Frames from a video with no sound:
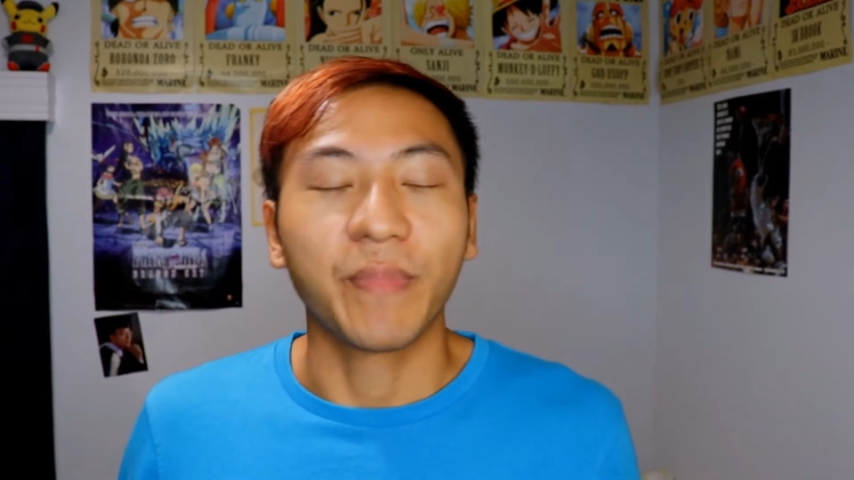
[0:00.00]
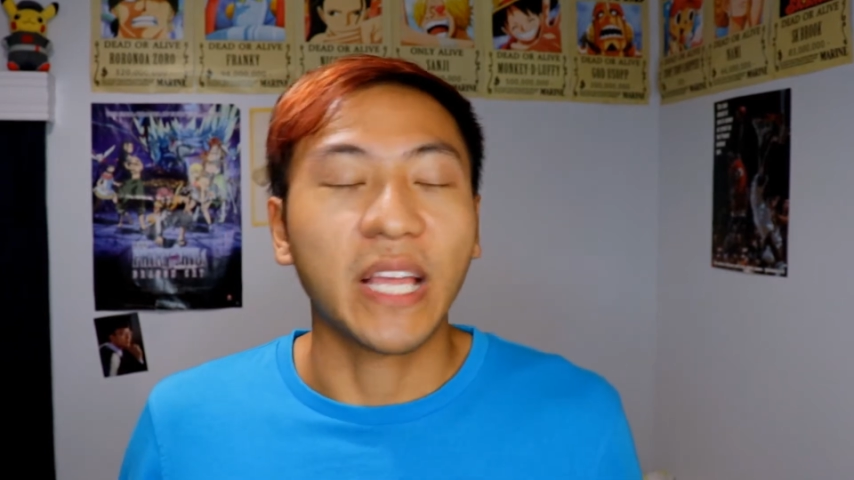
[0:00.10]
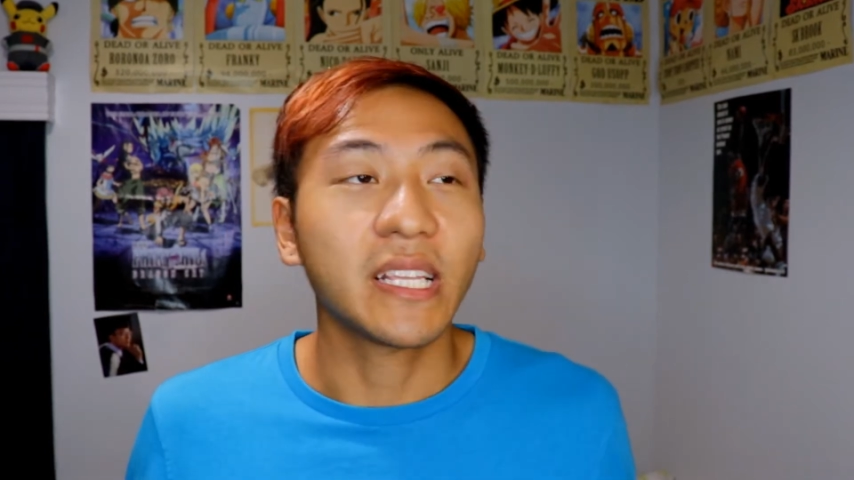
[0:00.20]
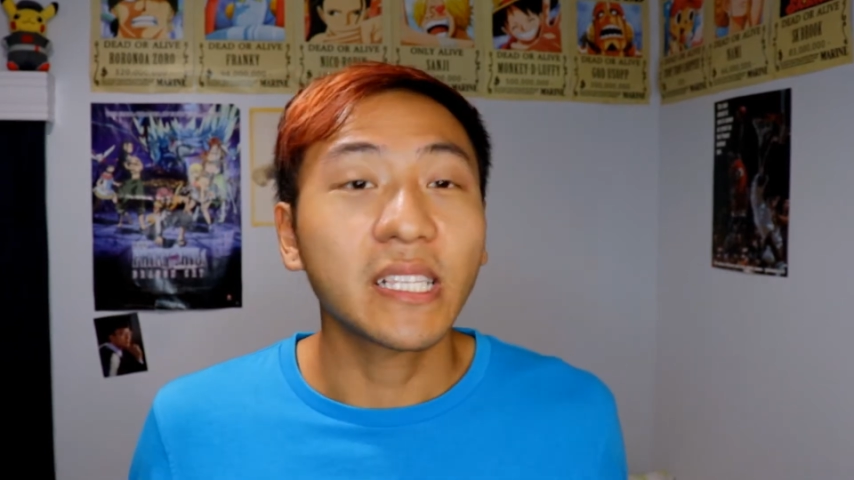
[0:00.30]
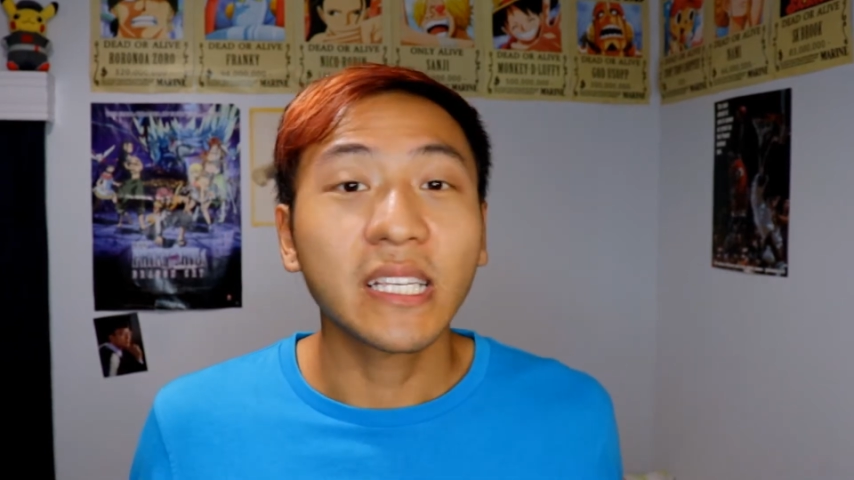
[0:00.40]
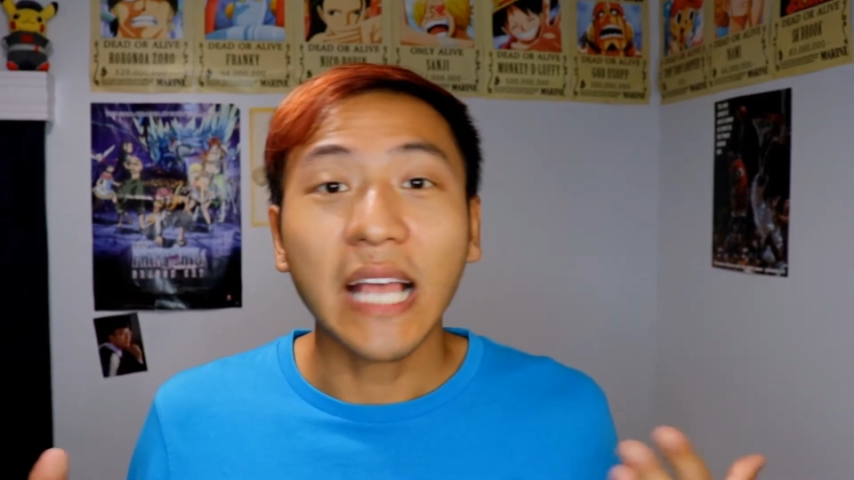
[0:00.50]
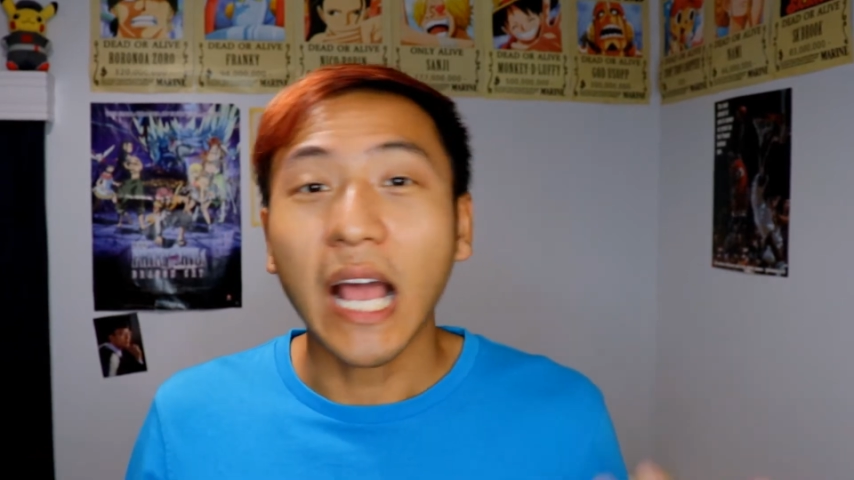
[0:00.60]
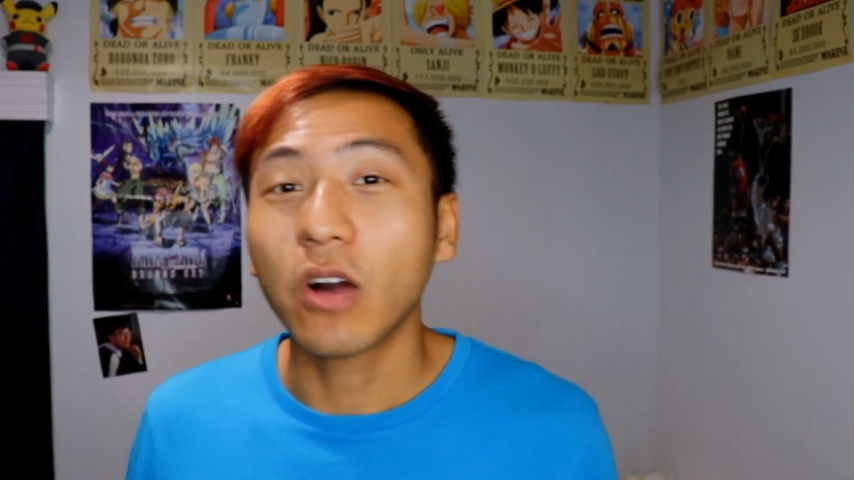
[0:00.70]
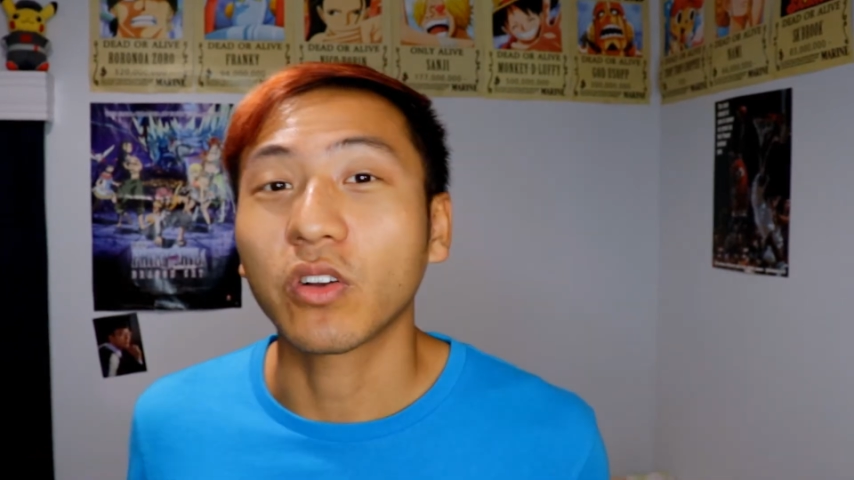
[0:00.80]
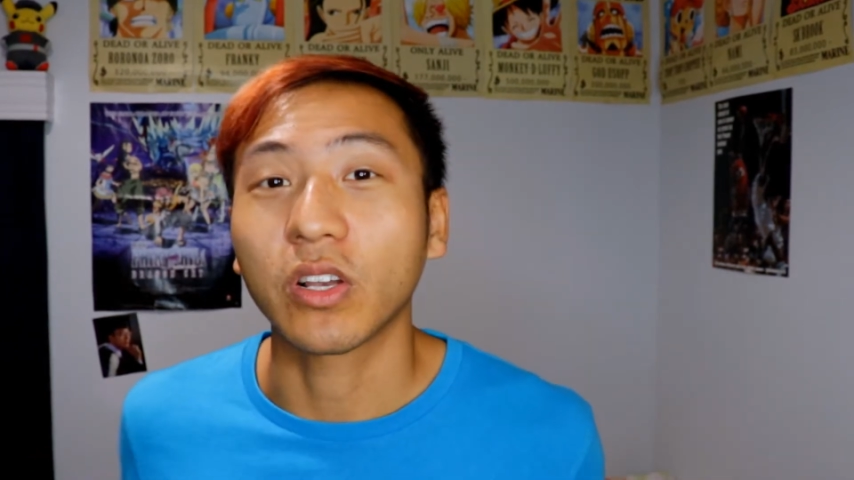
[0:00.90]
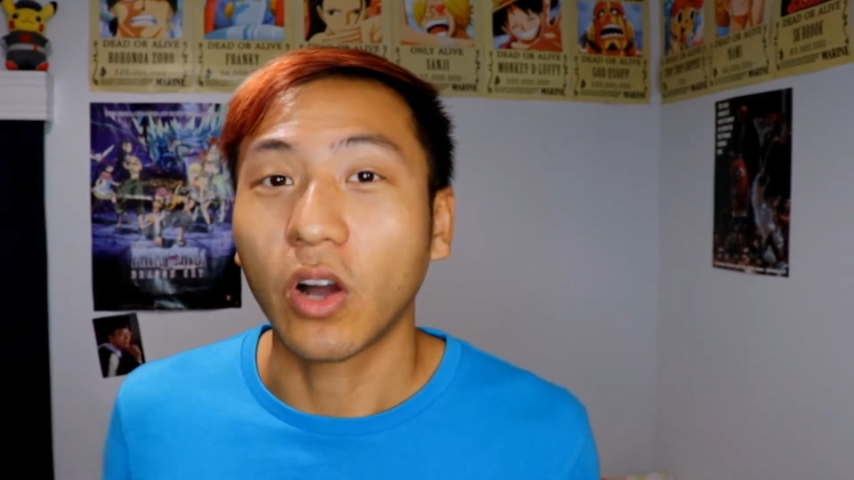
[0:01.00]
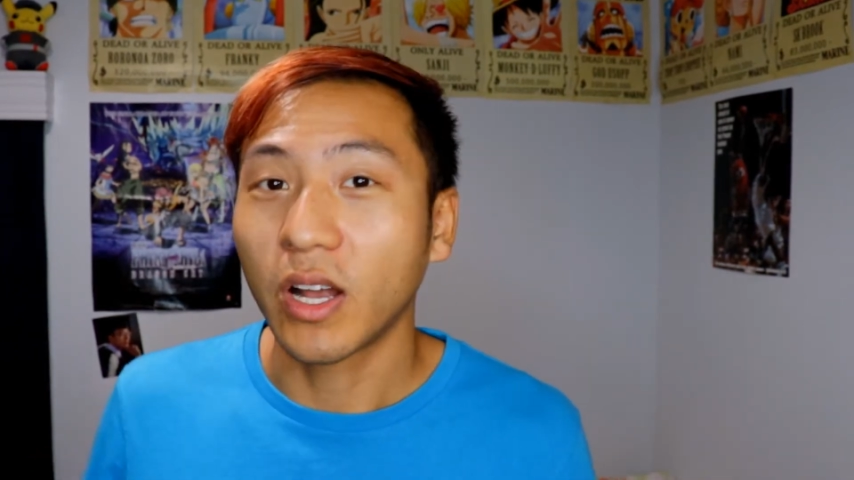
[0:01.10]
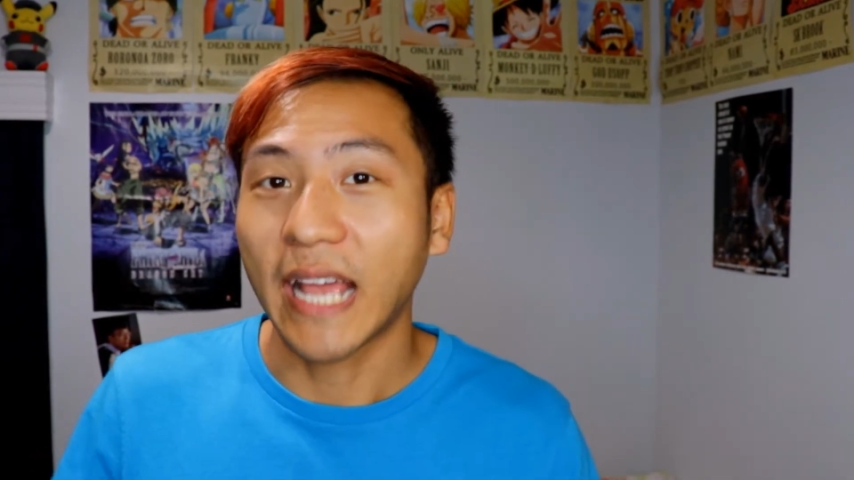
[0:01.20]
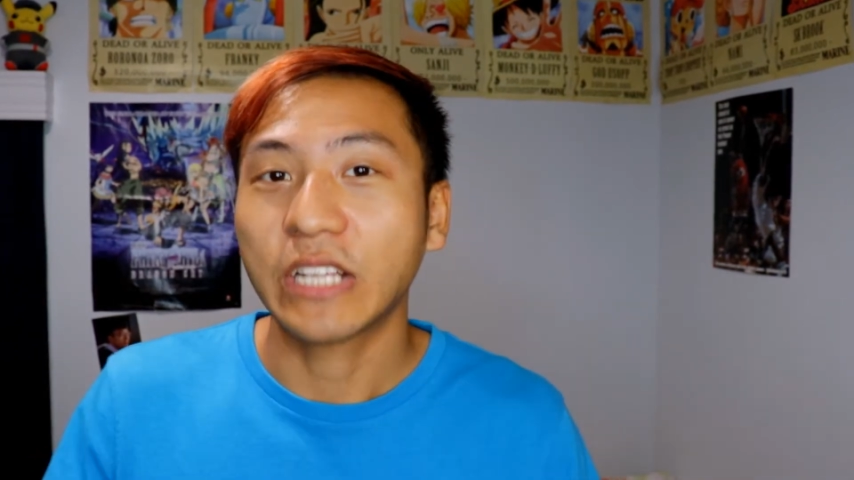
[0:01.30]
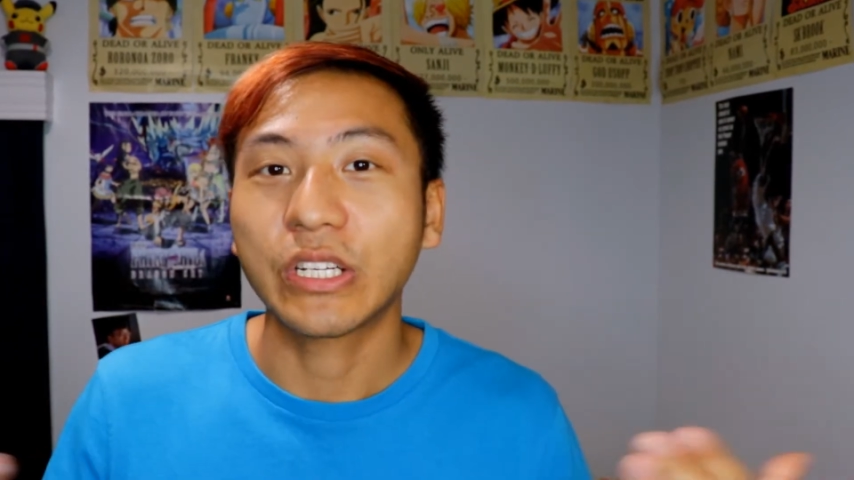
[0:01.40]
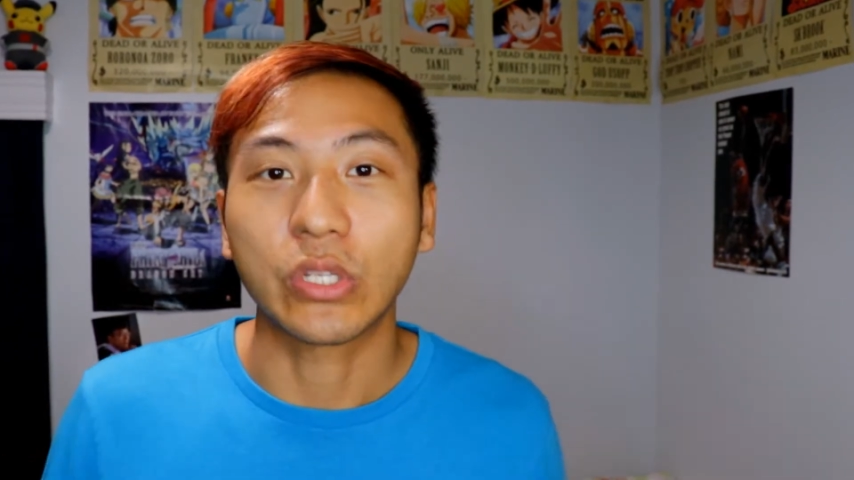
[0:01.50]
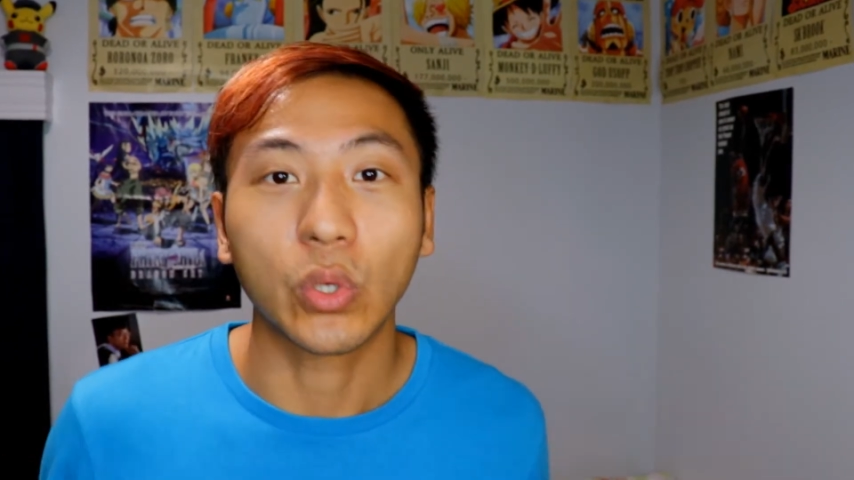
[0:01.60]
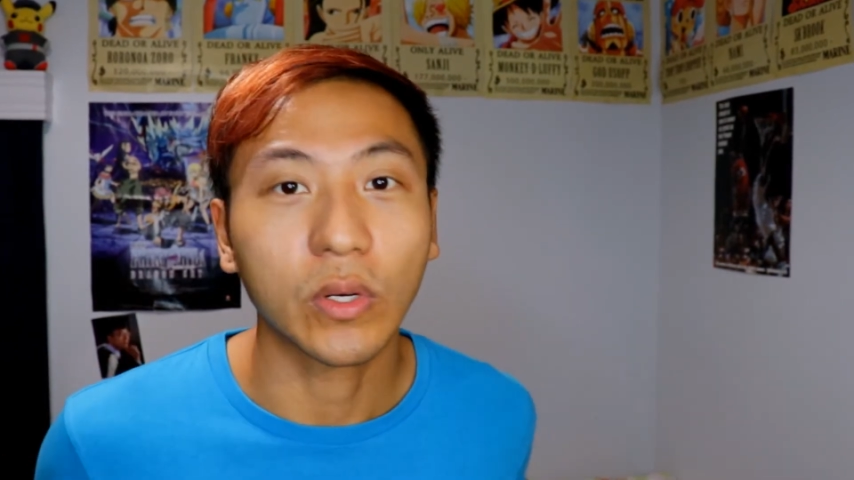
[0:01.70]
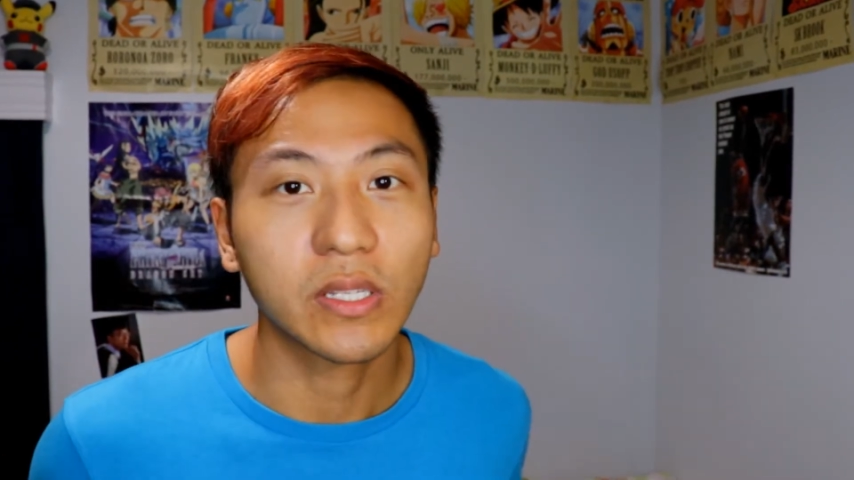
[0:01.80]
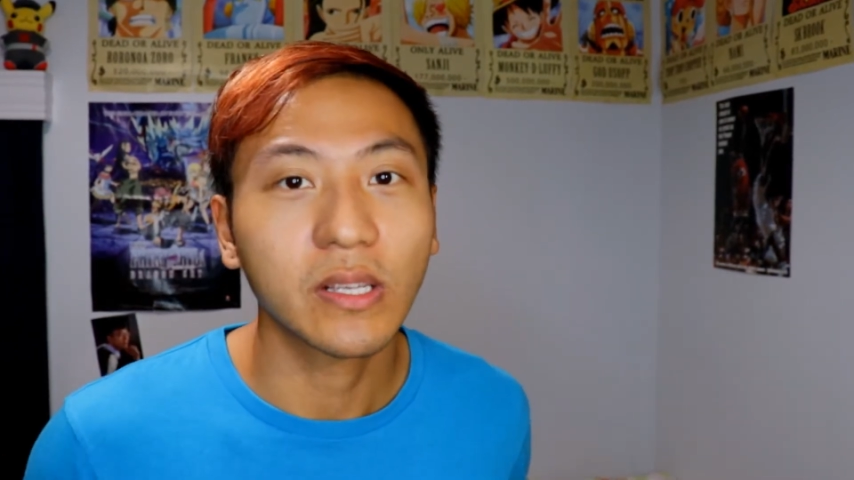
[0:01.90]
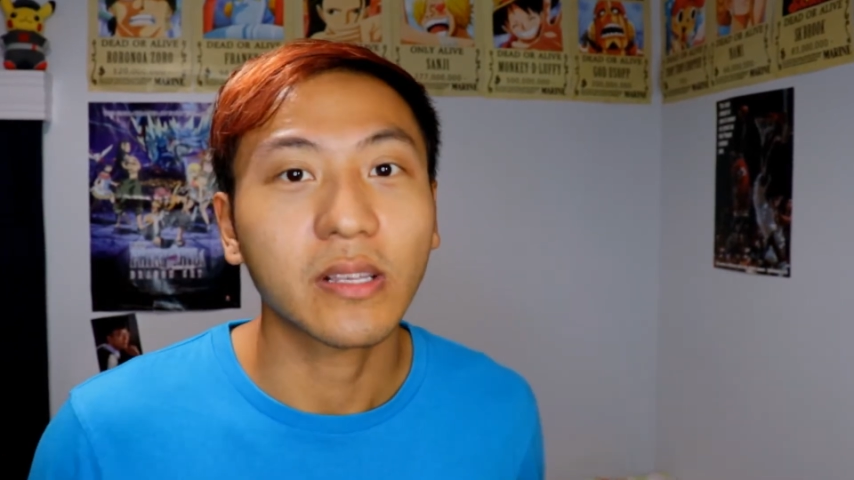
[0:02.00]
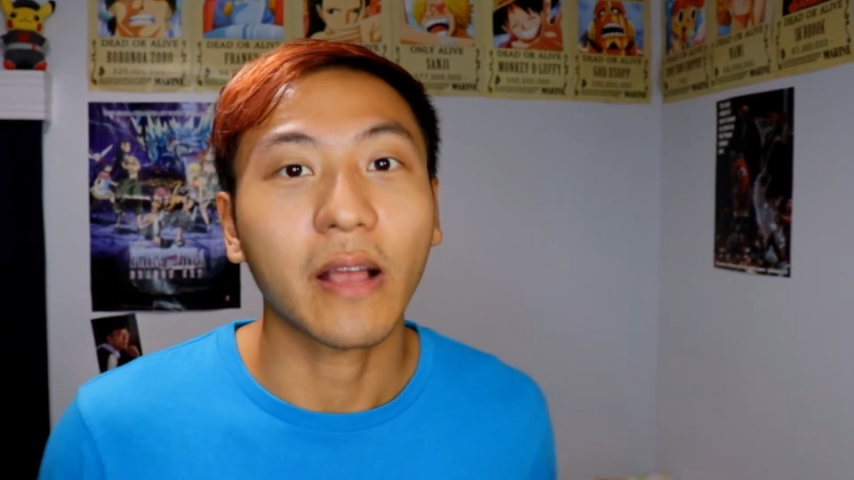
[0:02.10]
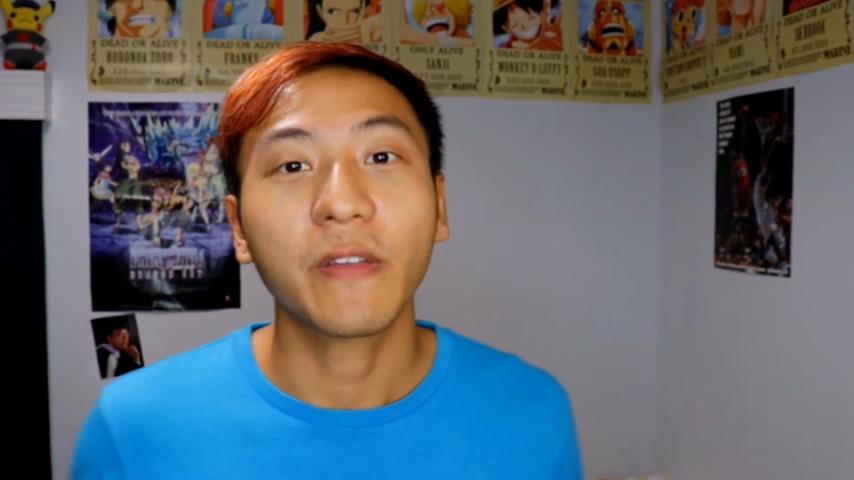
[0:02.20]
And this is how God actually talks us.